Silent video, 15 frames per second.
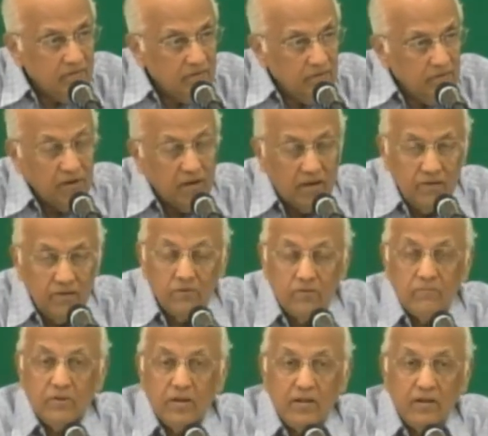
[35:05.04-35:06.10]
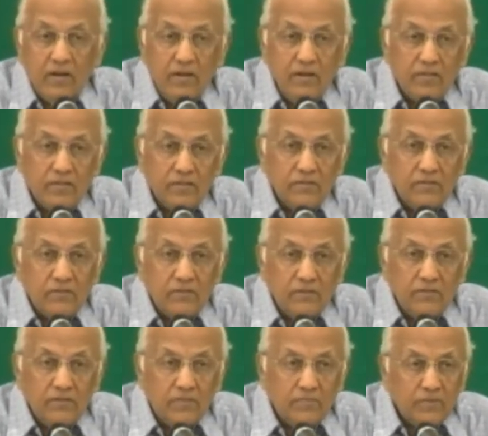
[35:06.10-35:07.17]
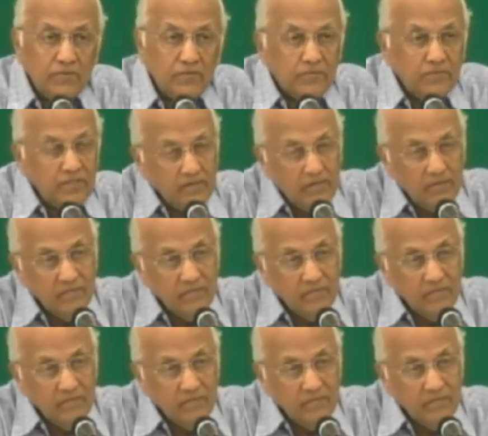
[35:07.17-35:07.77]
You had your own bright ideas to go and do something for me.